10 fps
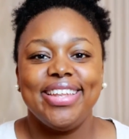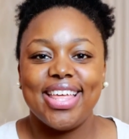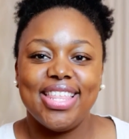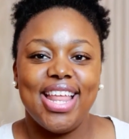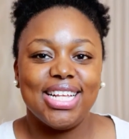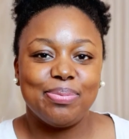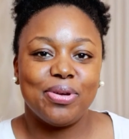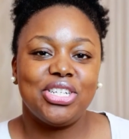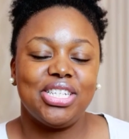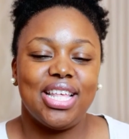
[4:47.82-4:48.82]
now the next
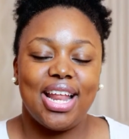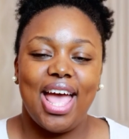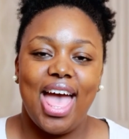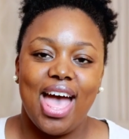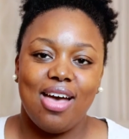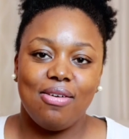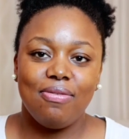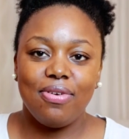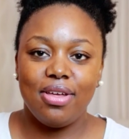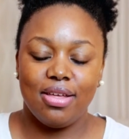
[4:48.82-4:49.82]
purchase that I
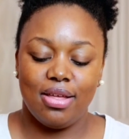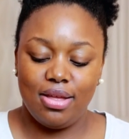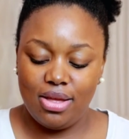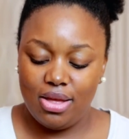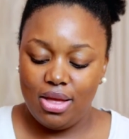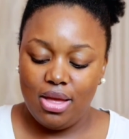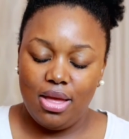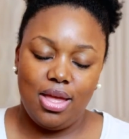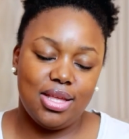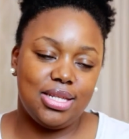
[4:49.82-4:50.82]
have
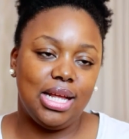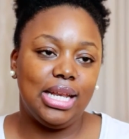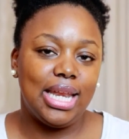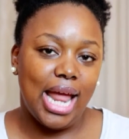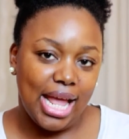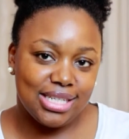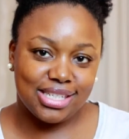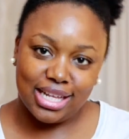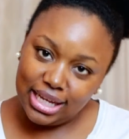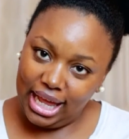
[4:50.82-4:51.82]
is a nice
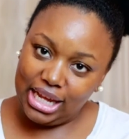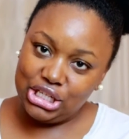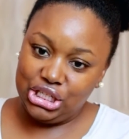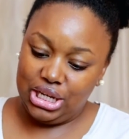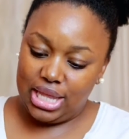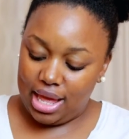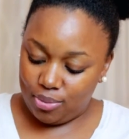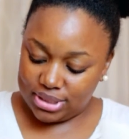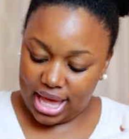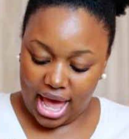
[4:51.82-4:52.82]
collection
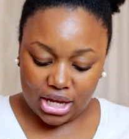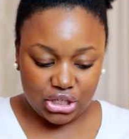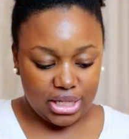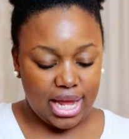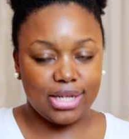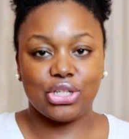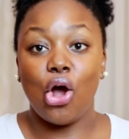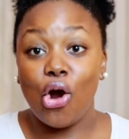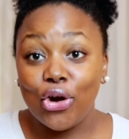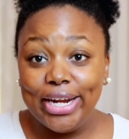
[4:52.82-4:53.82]
that was actually at
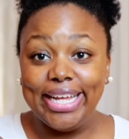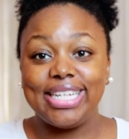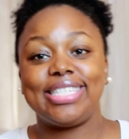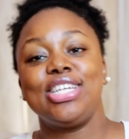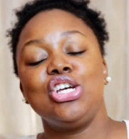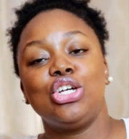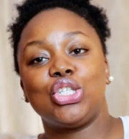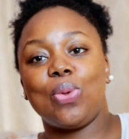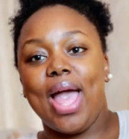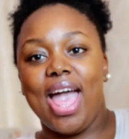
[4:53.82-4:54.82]
Target.
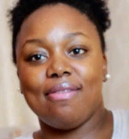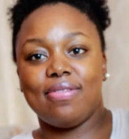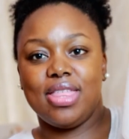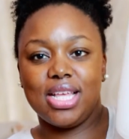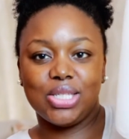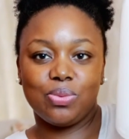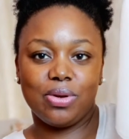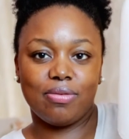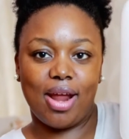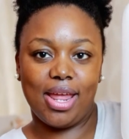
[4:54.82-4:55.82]
So I have this
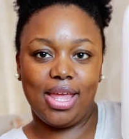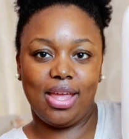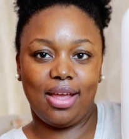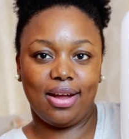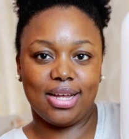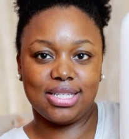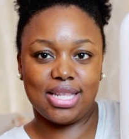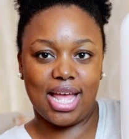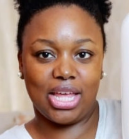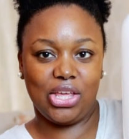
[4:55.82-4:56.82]
one right here.
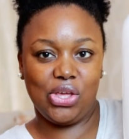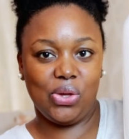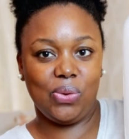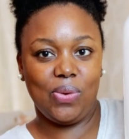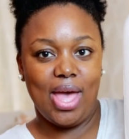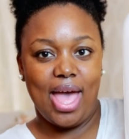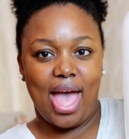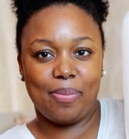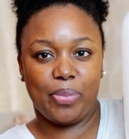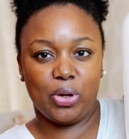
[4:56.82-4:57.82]
Isn't that cute?
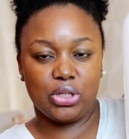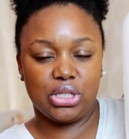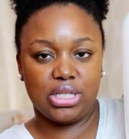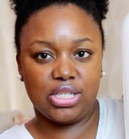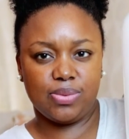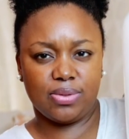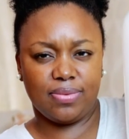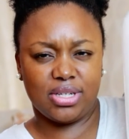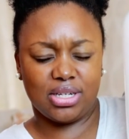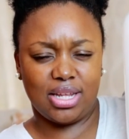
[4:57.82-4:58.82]
I purchased, this was
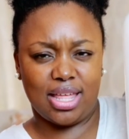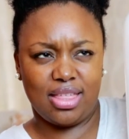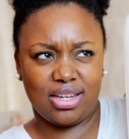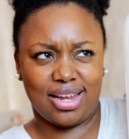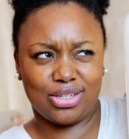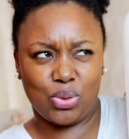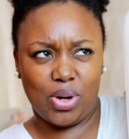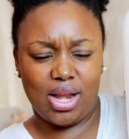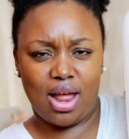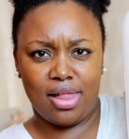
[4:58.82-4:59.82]
originally I think like
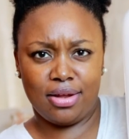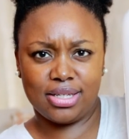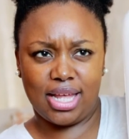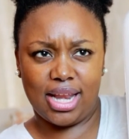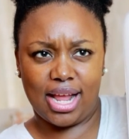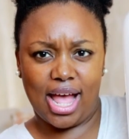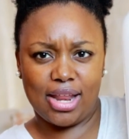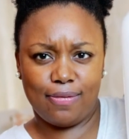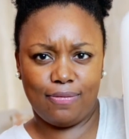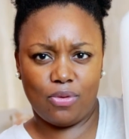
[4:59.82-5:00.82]
$20 and I
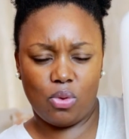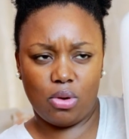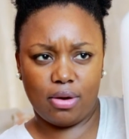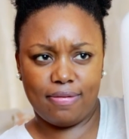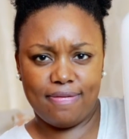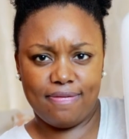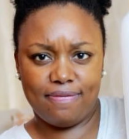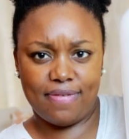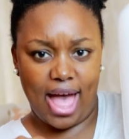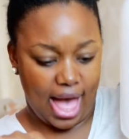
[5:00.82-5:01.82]
got it for
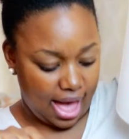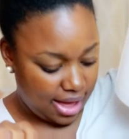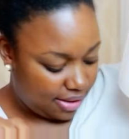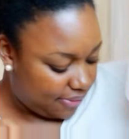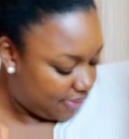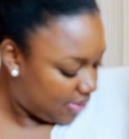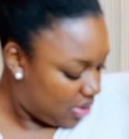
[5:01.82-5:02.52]
five.